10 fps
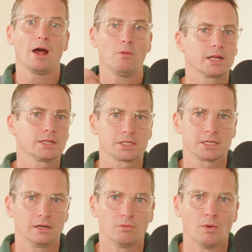want to just
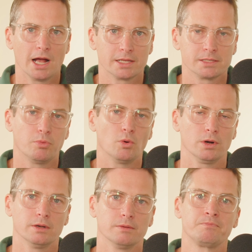tell you why it's
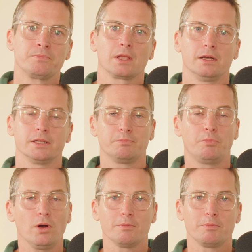important. It's
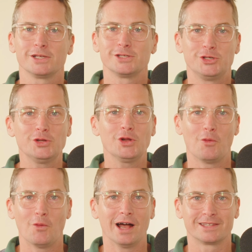important because you
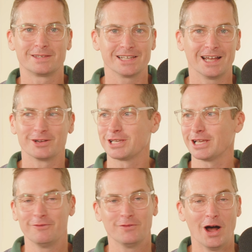don't want to set
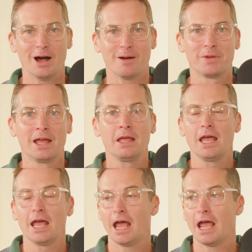yourself up
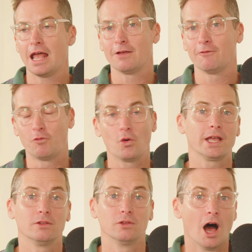for
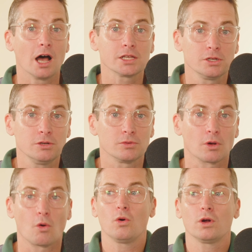a lawsuit
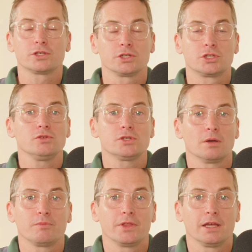or to do
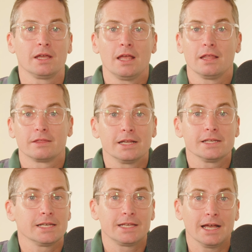something that
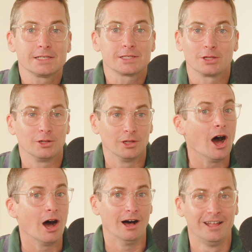is against the
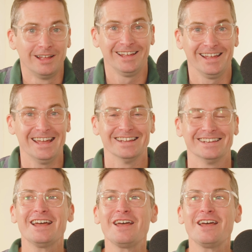law. And